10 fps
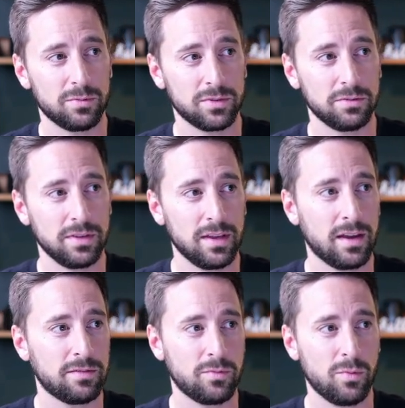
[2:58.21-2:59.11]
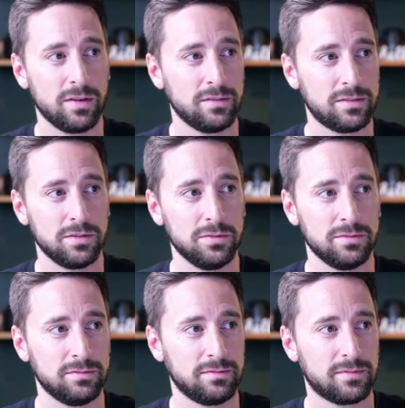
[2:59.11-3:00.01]
We'll do
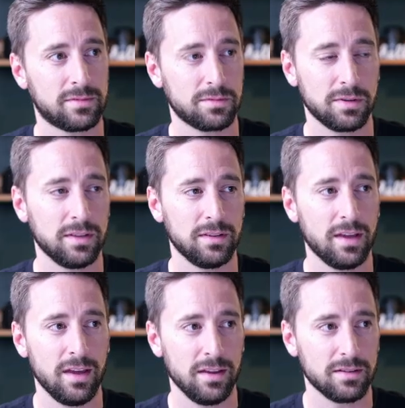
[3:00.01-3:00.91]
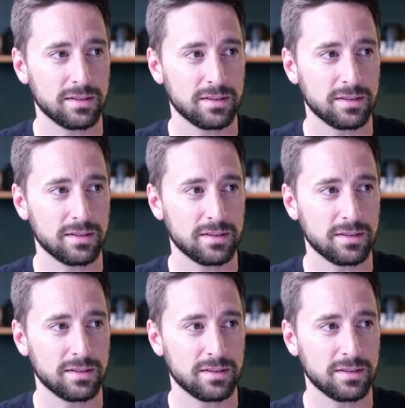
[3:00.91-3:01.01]
EF123A